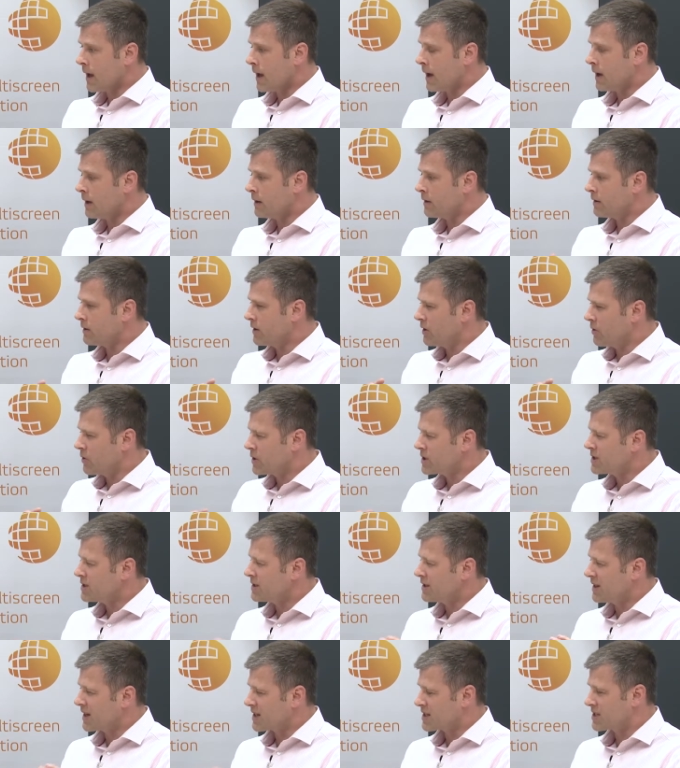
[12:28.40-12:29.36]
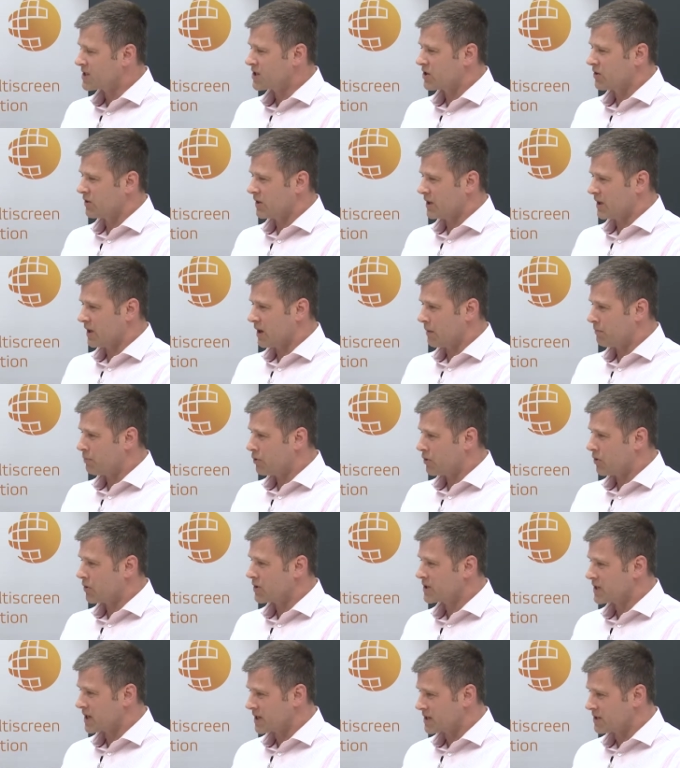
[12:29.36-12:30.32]
and there isn't necessarily a
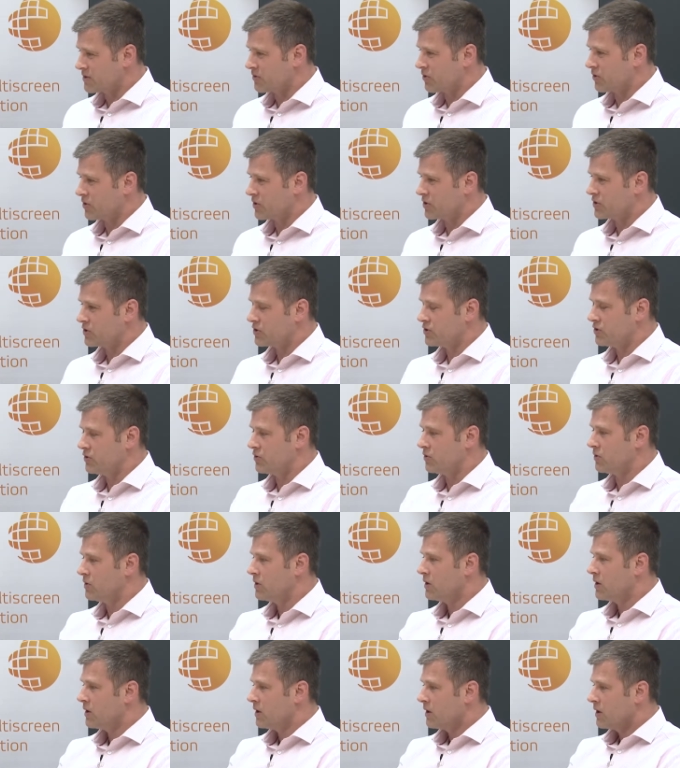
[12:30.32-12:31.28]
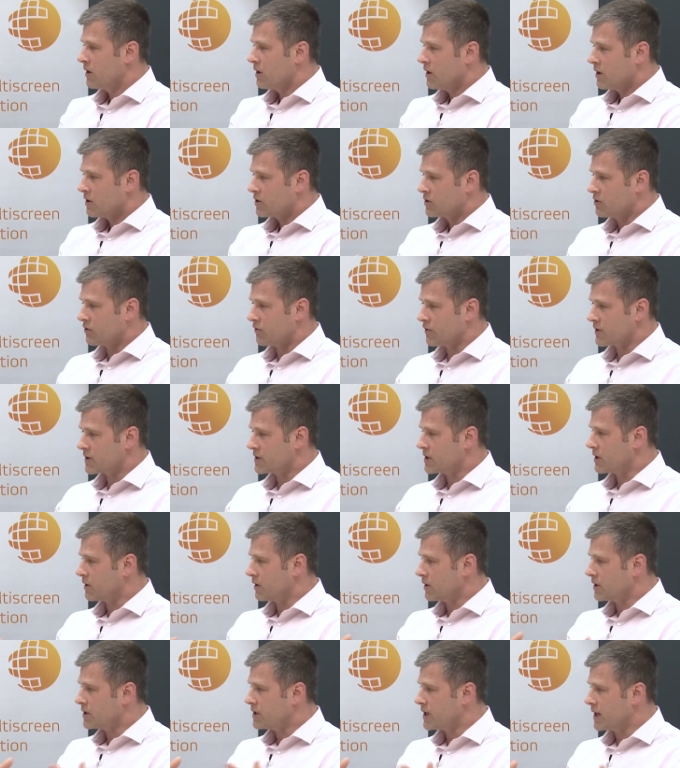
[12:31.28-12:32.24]
process in order to
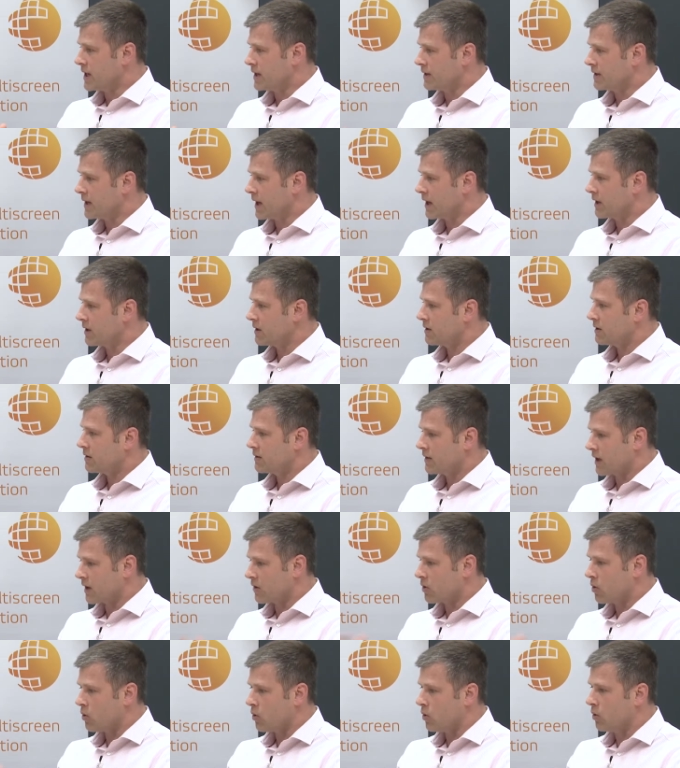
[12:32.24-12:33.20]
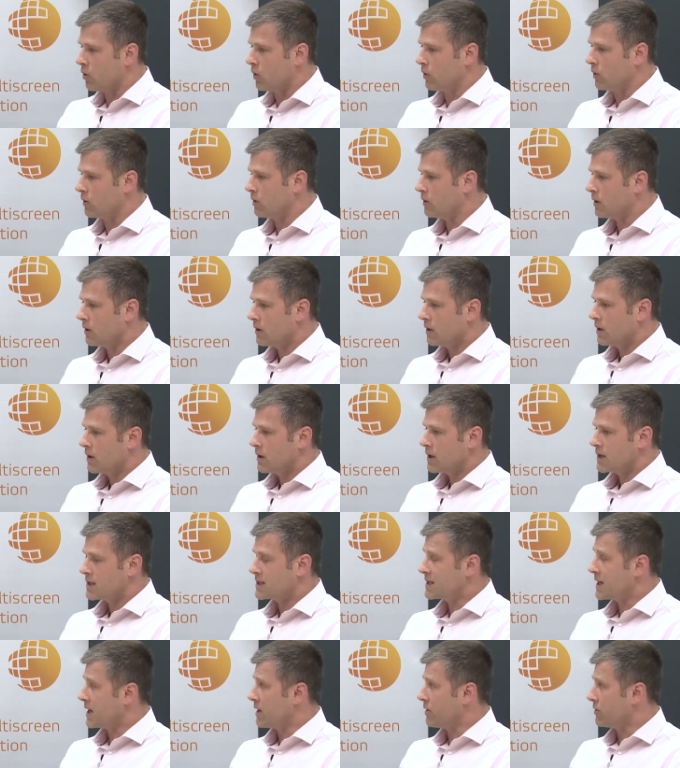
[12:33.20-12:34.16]
facilitate that whole
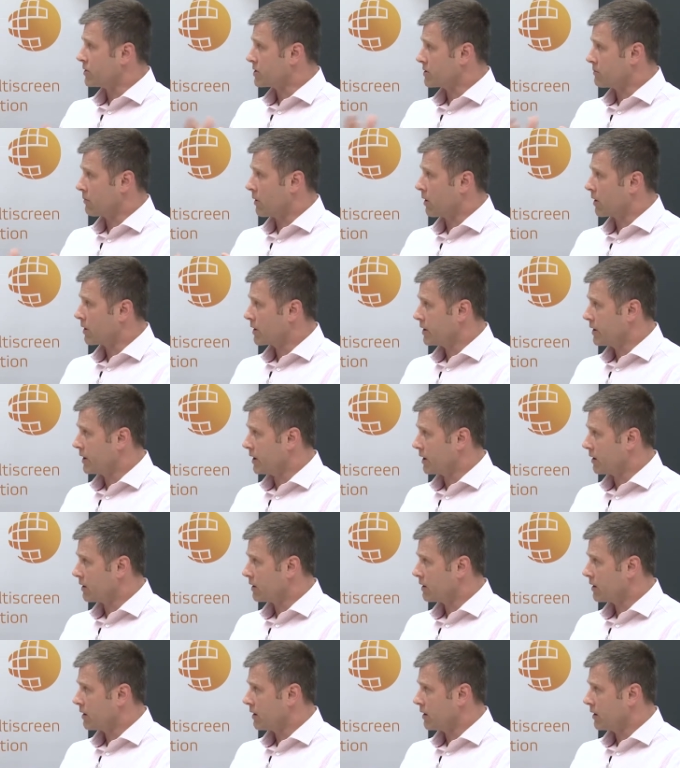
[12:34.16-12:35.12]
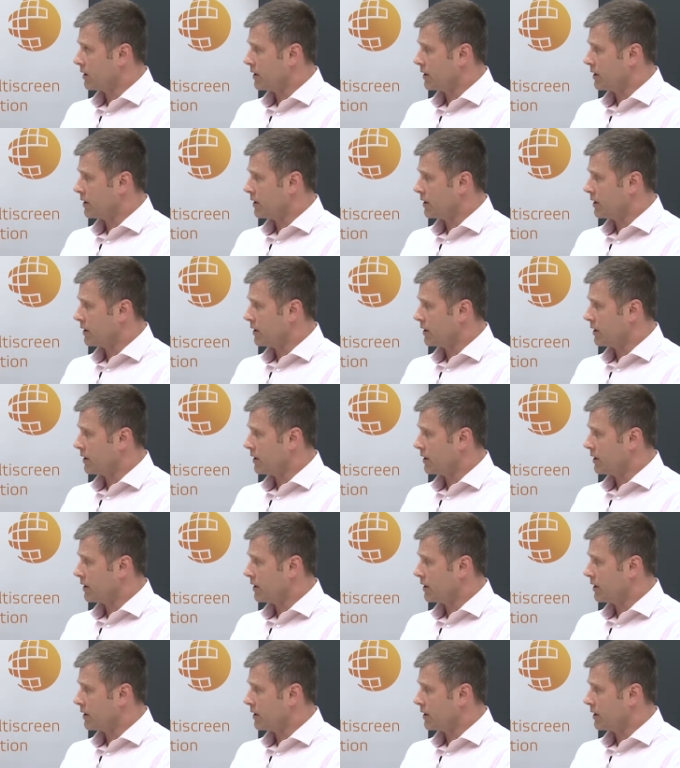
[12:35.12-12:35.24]
sales and marketing